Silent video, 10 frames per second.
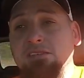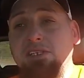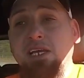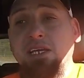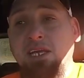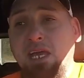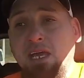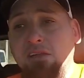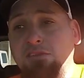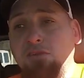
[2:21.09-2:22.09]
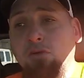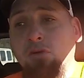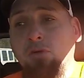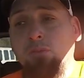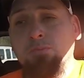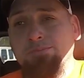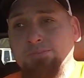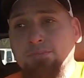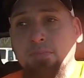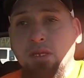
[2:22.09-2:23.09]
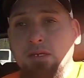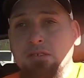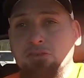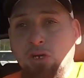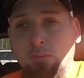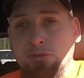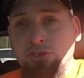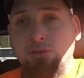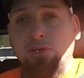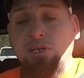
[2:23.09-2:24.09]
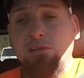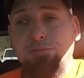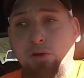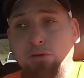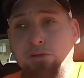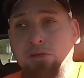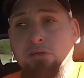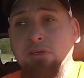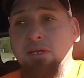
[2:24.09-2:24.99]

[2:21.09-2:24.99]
second guess or troubleshoot any further.